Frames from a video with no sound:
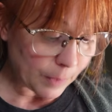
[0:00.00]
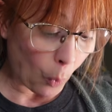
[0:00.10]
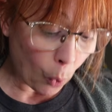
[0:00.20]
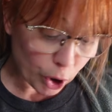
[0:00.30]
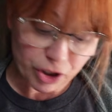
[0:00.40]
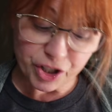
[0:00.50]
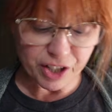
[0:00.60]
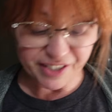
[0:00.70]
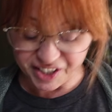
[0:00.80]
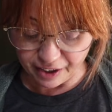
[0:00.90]

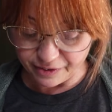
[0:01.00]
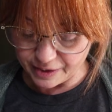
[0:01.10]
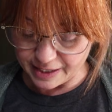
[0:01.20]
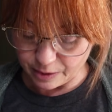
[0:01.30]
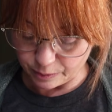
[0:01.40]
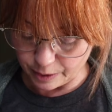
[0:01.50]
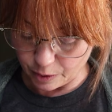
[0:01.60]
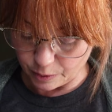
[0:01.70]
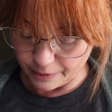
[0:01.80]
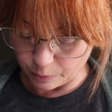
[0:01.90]
orange stuff, because I don't
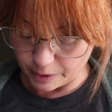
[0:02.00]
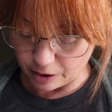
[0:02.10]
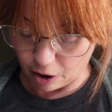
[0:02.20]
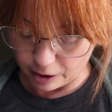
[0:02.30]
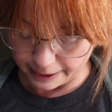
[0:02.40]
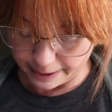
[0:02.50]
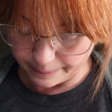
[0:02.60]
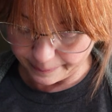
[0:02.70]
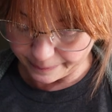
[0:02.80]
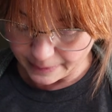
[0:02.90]
know even what to call it.
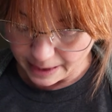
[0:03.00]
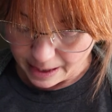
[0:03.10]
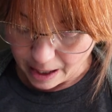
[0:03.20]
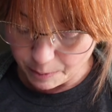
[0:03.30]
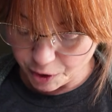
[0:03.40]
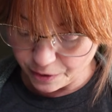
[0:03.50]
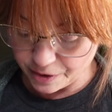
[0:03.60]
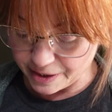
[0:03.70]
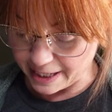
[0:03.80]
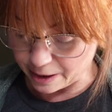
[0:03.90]
I'm sure
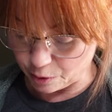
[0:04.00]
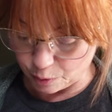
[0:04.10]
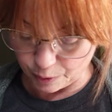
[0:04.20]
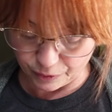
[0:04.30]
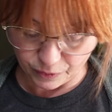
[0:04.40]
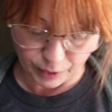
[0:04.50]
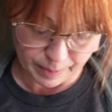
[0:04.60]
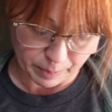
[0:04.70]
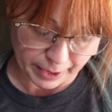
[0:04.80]
there's a technical word for it,